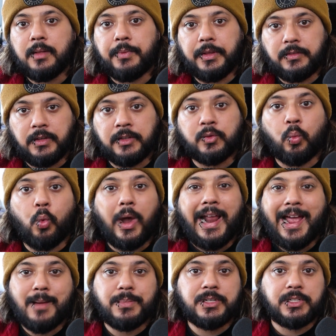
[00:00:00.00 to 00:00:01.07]
This is what
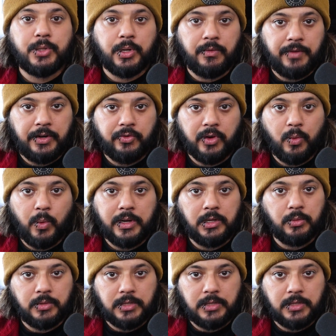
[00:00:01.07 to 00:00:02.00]
happens to your inventory when you